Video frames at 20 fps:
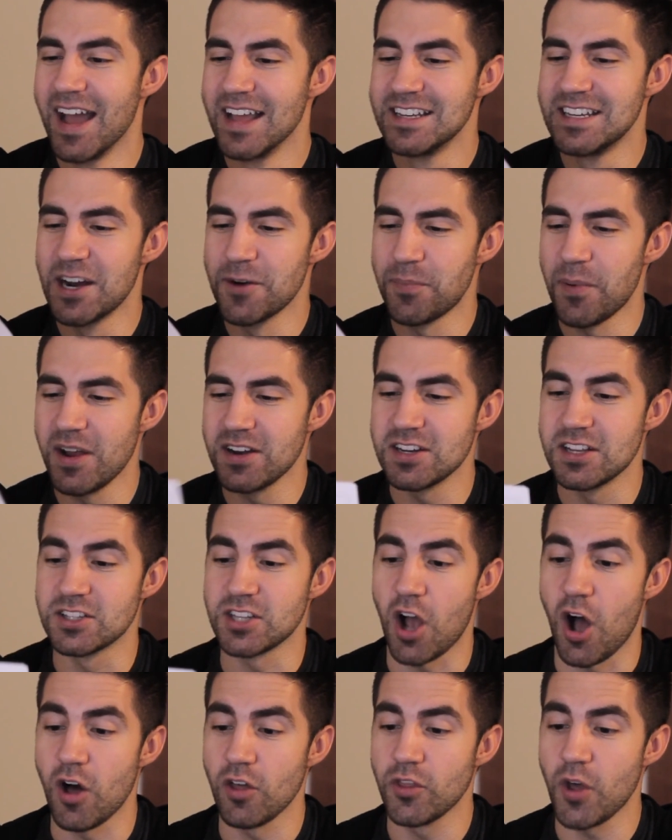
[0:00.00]
Dear
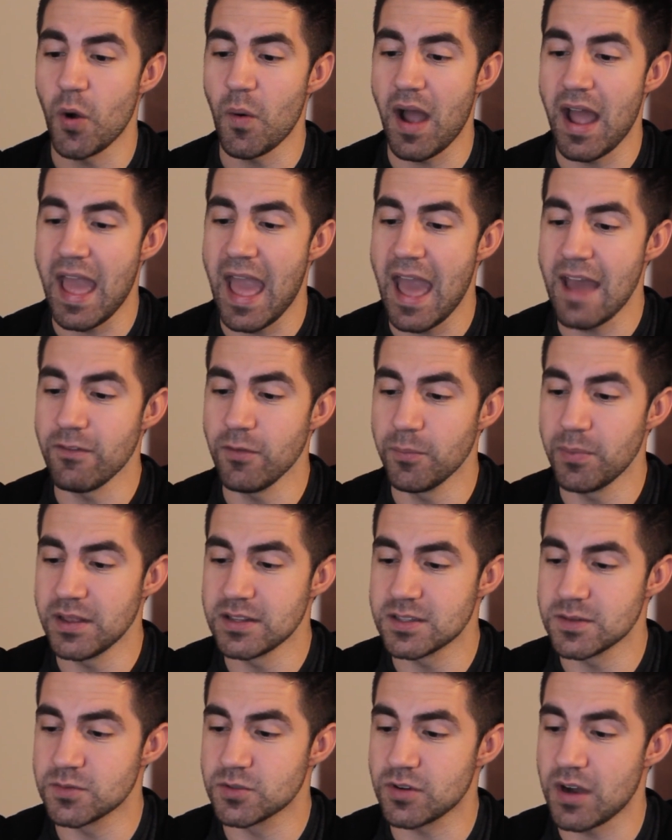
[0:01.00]
Pungence, although I haven't
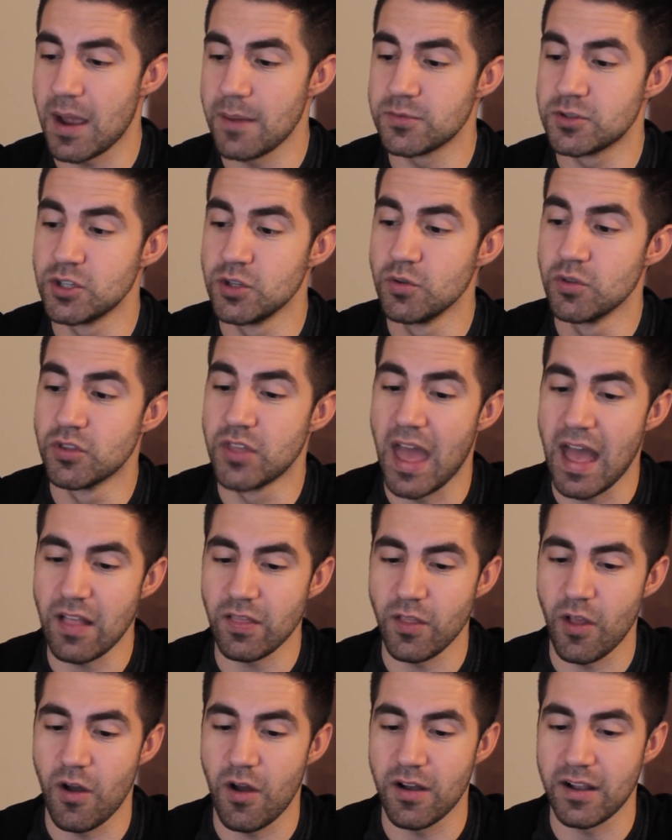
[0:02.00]
been subscribed to you
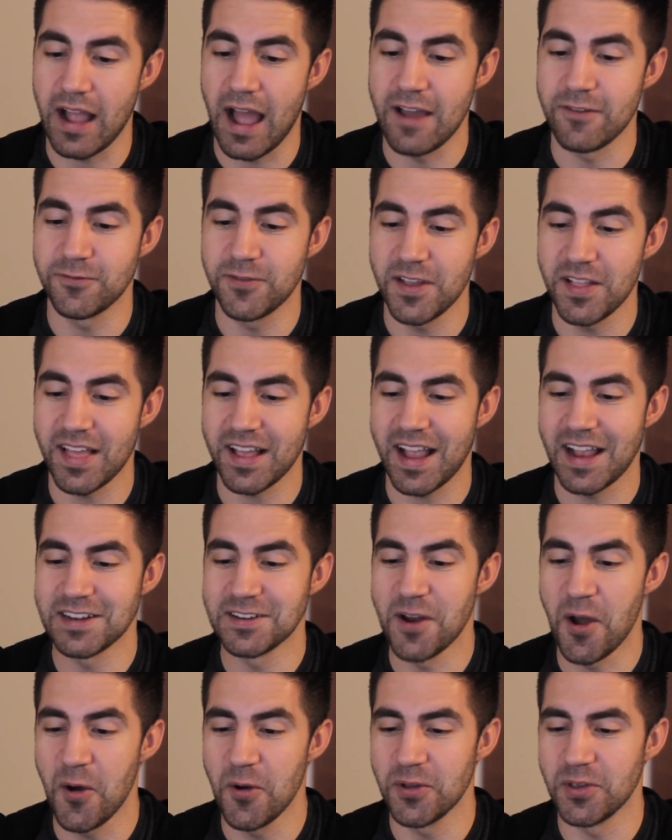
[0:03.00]
that long, I feel like I
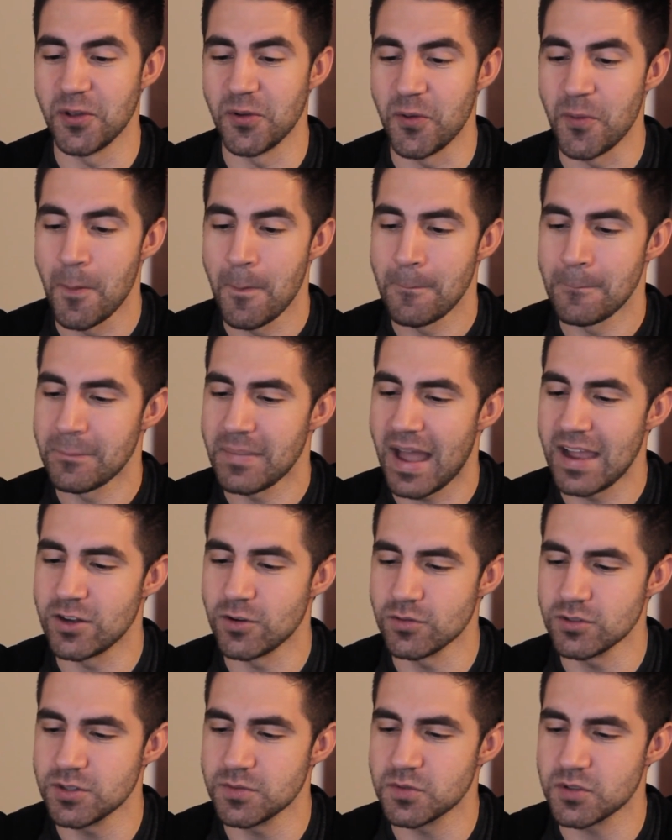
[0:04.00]
know you. I
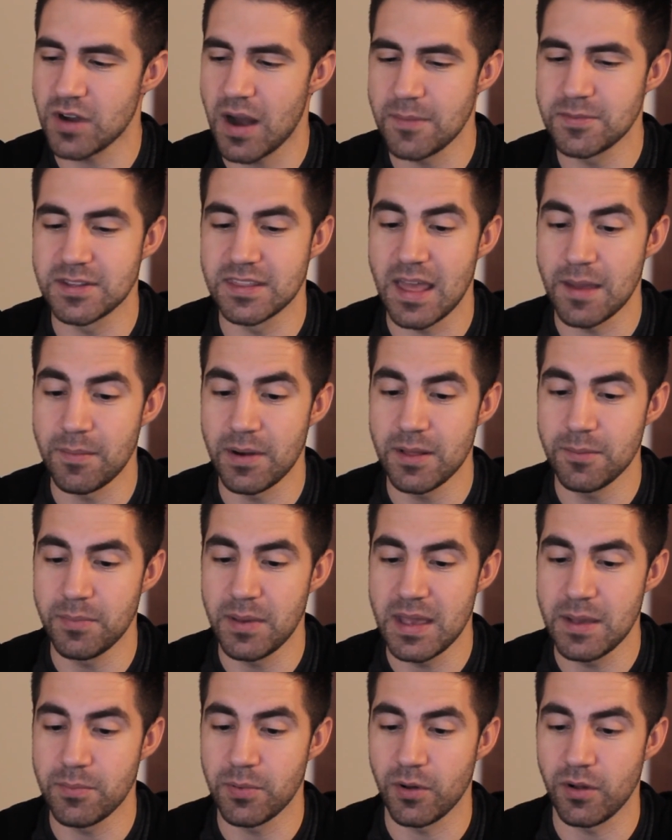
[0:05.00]
don't subscribe to that many
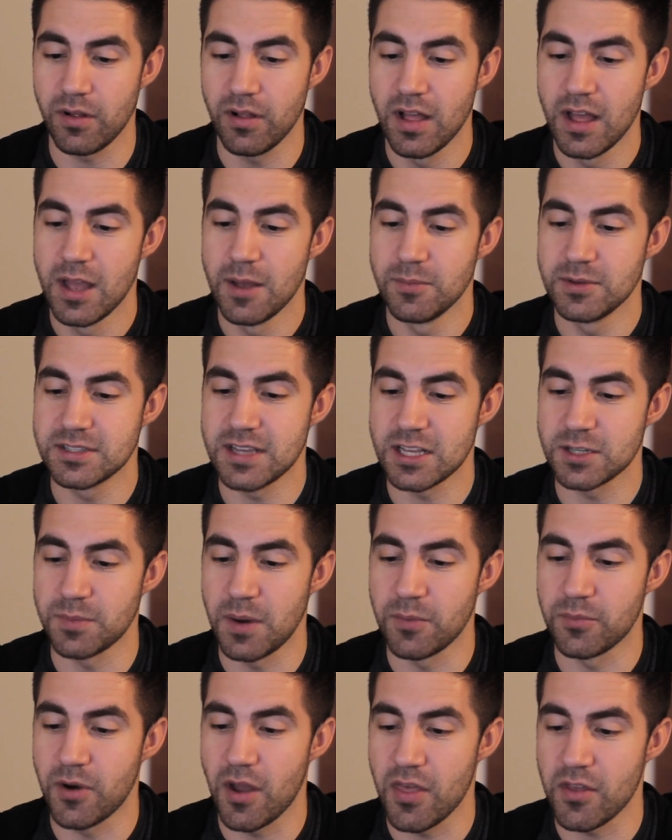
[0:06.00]
people besides
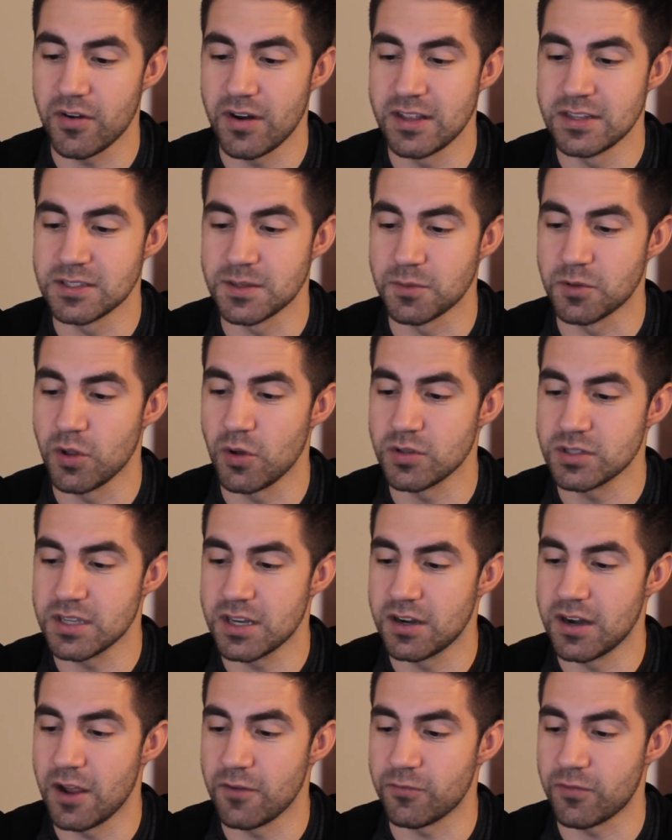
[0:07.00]
my brother and some close
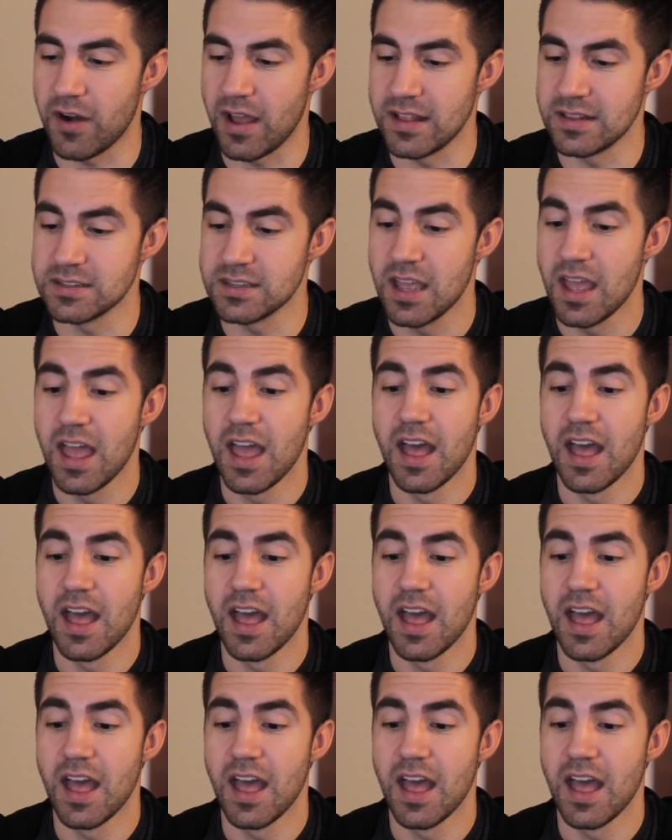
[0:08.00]
internet friends.